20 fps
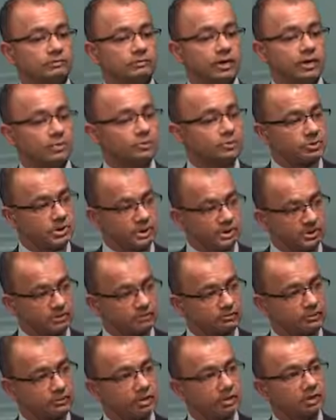wear
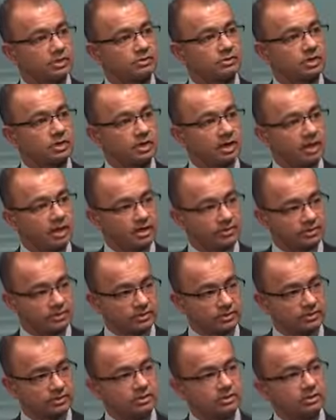protective
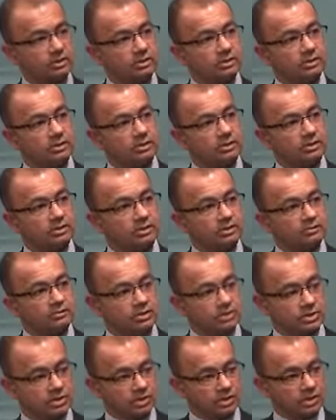sunglasses,
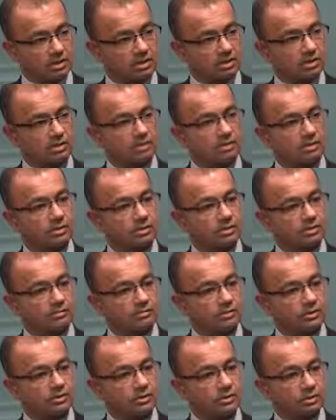which
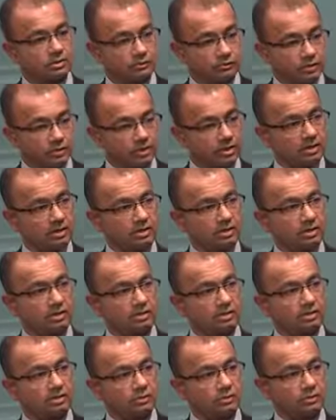are
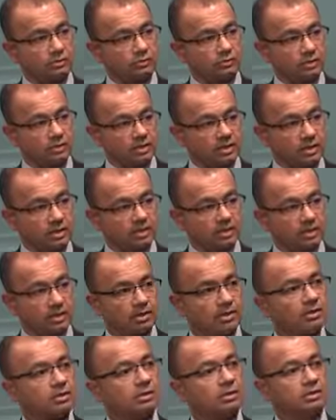UV
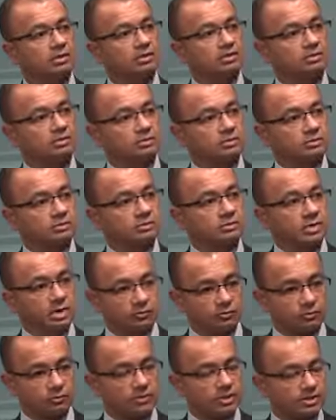stable. So
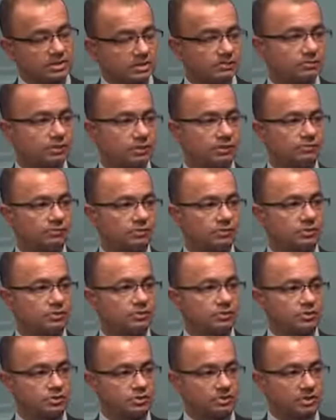that would be something for you
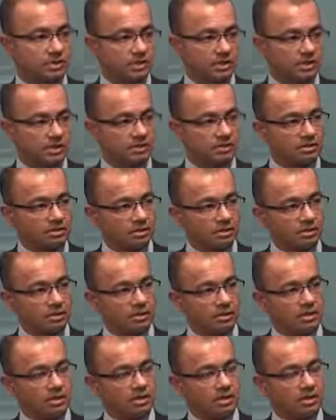to consider,
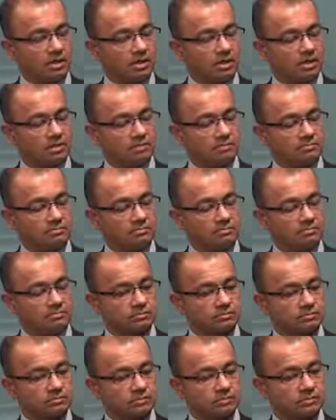
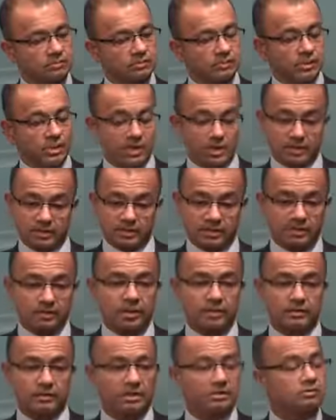and
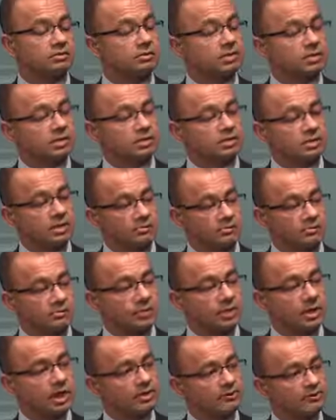yeah, that would
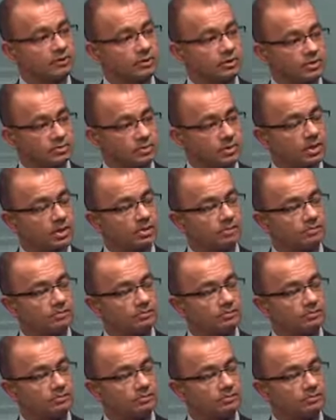be helpful as well.